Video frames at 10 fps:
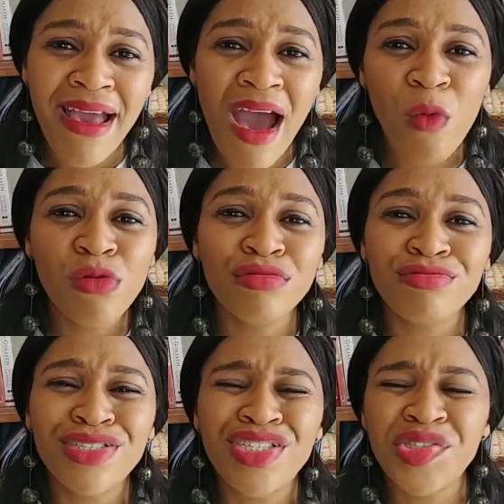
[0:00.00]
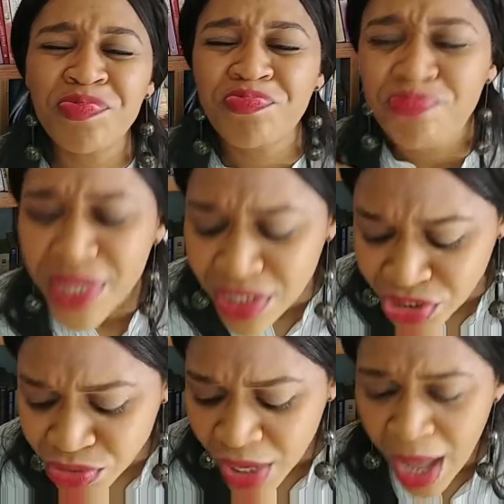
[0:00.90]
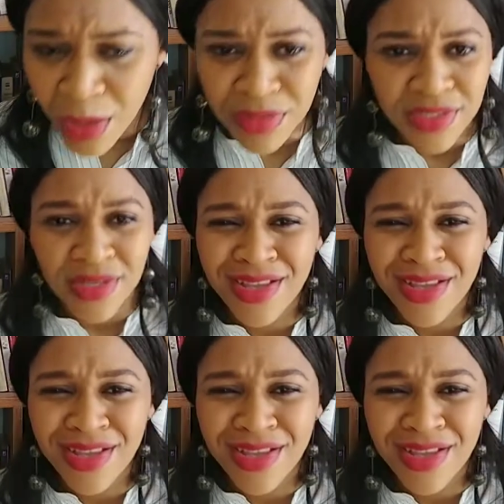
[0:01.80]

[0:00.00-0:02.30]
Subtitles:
I will spit you out.